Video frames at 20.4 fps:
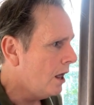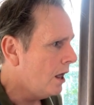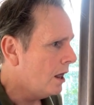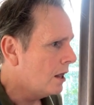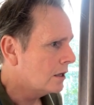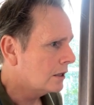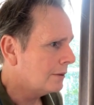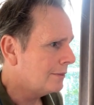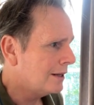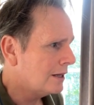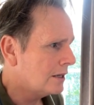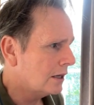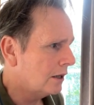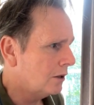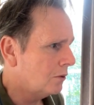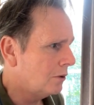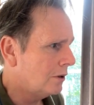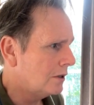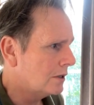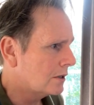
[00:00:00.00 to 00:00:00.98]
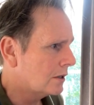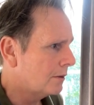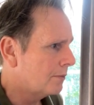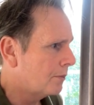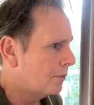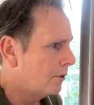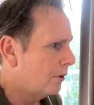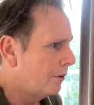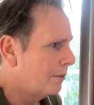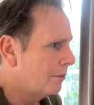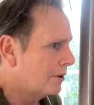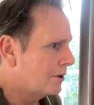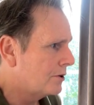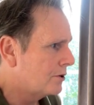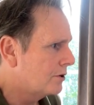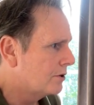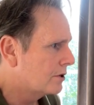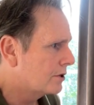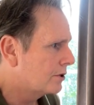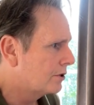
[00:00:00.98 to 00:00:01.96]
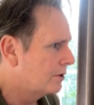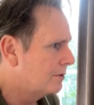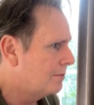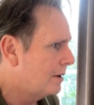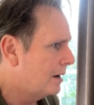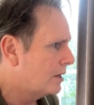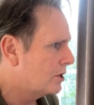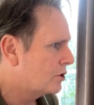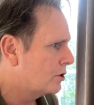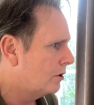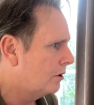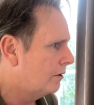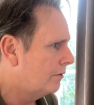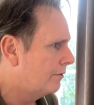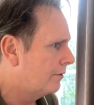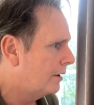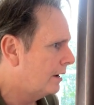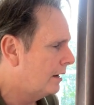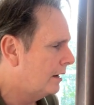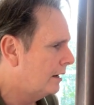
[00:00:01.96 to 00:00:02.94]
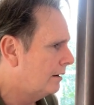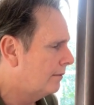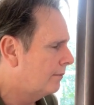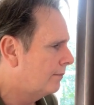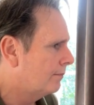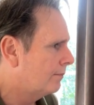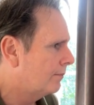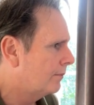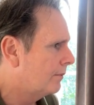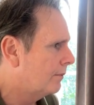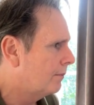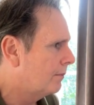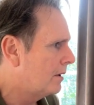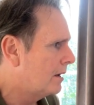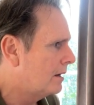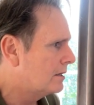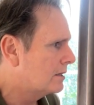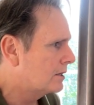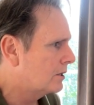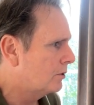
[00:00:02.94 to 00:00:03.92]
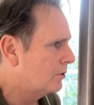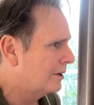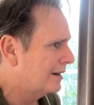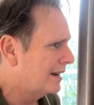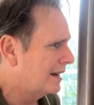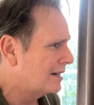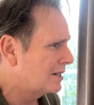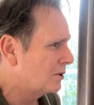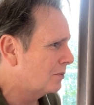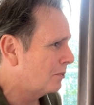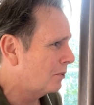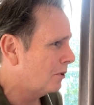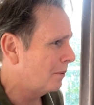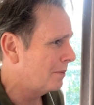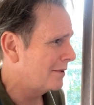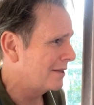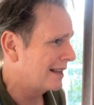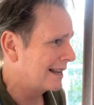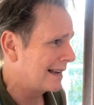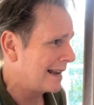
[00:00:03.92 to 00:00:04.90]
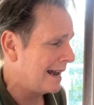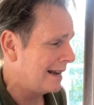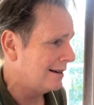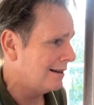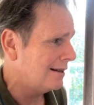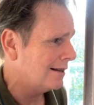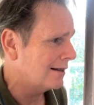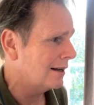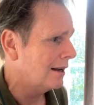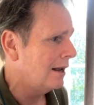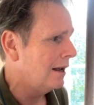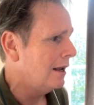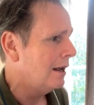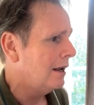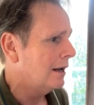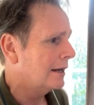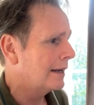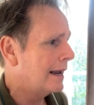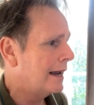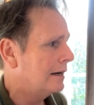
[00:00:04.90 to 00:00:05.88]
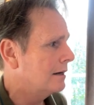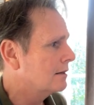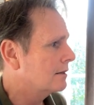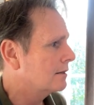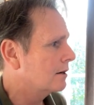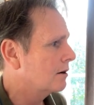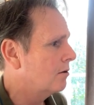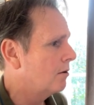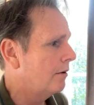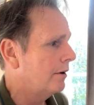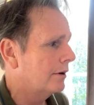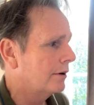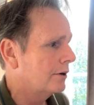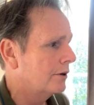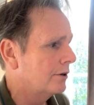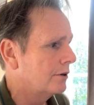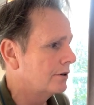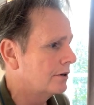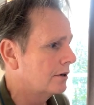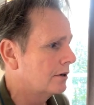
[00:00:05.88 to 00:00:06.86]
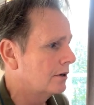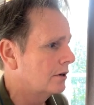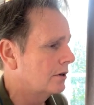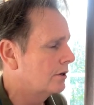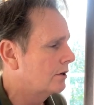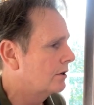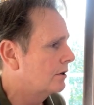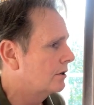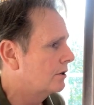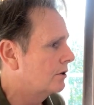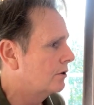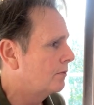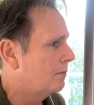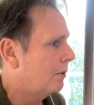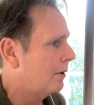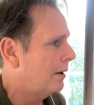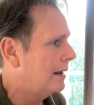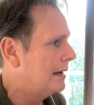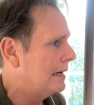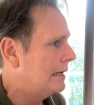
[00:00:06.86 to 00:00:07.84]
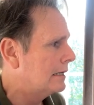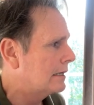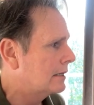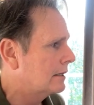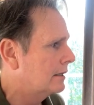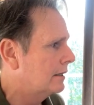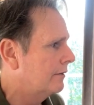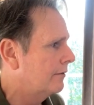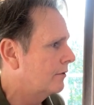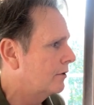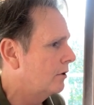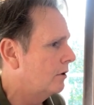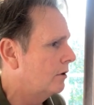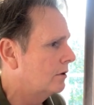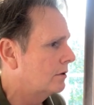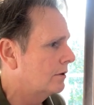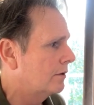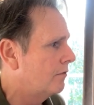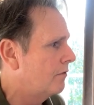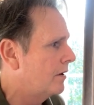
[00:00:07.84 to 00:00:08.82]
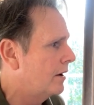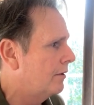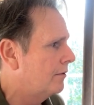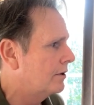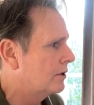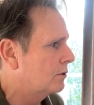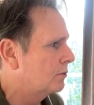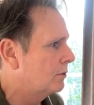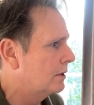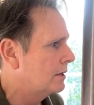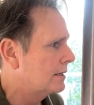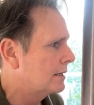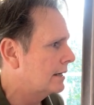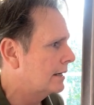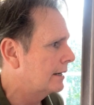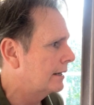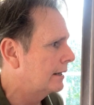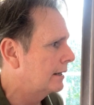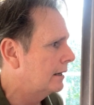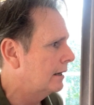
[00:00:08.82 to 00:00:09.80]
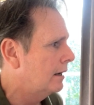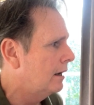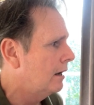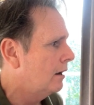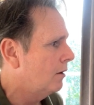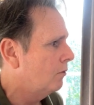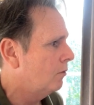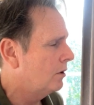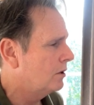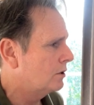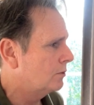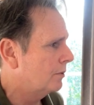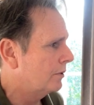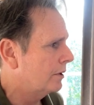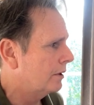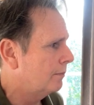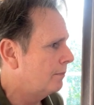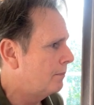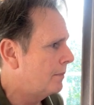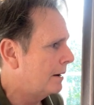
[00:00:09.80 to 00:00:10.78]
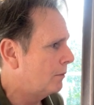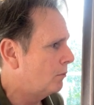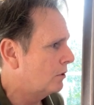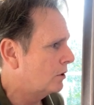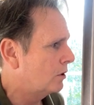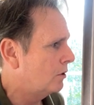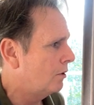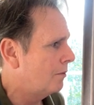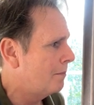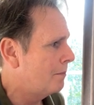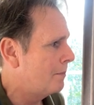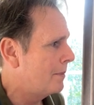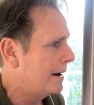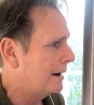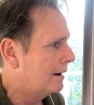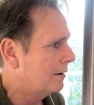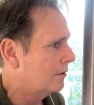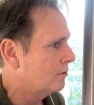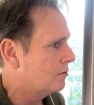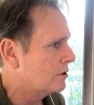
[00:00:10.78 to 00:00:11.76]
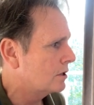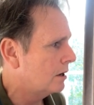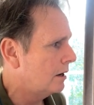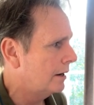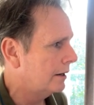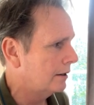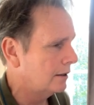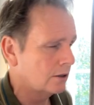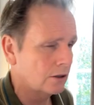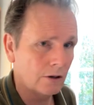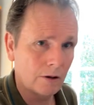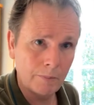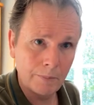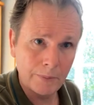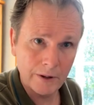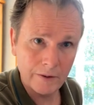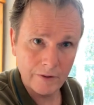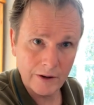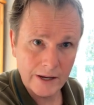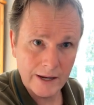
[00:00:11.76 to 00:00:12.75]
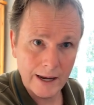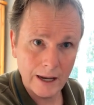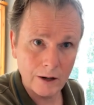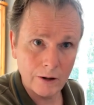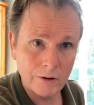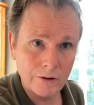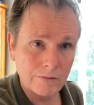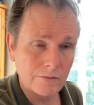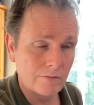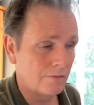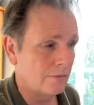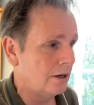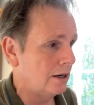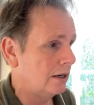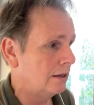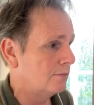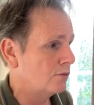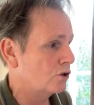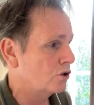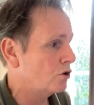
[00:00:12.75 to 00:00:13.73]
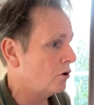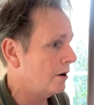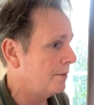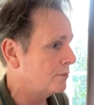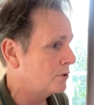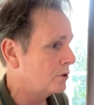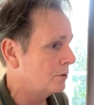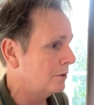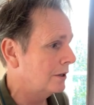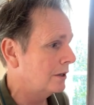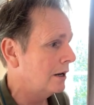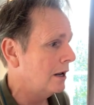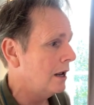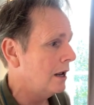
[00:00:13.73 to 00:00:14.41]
Some of these other ones I probably wouldn't use too much of until you get to probably the cannas. Cannas are quite good plants. They've got various ones here. Ones with one called Bengal tiger. It's got a bit of a yellow stripe to it,